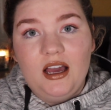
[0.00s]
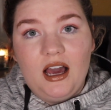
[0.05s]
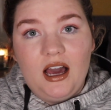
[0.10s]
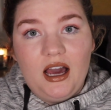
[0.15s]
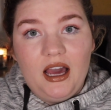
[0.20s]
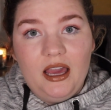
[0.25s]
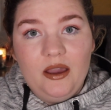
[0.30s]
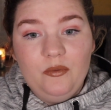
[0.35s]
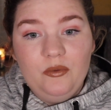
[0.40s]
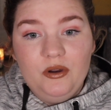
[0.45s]

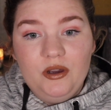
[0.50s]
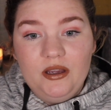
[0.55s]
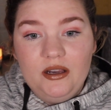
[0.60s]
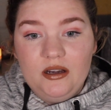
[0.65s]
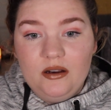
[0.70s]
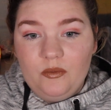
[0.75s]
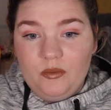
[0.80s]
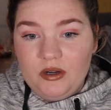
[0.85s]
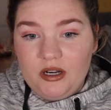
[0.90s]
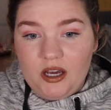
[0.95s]
I
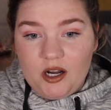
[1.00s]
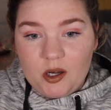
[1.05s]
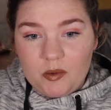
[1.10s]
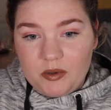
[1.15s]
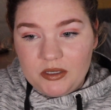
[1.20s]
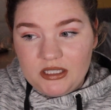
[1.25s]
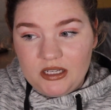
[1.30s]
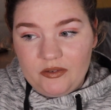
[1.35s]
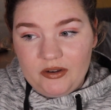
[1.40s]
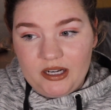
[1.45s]
would
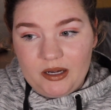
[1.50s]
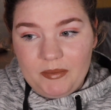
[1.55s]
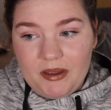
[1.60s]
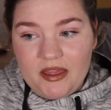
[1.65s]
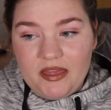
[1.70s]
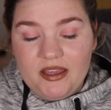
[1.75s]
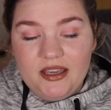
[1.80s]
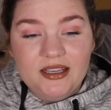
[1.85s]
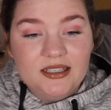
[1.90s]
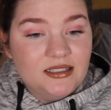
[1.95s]
100%
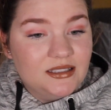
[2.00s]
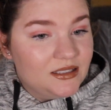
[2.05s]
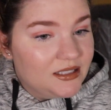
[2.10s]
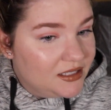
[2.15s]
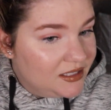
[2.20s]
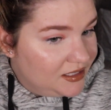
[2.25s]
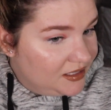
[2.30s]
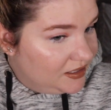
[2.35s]
recommend this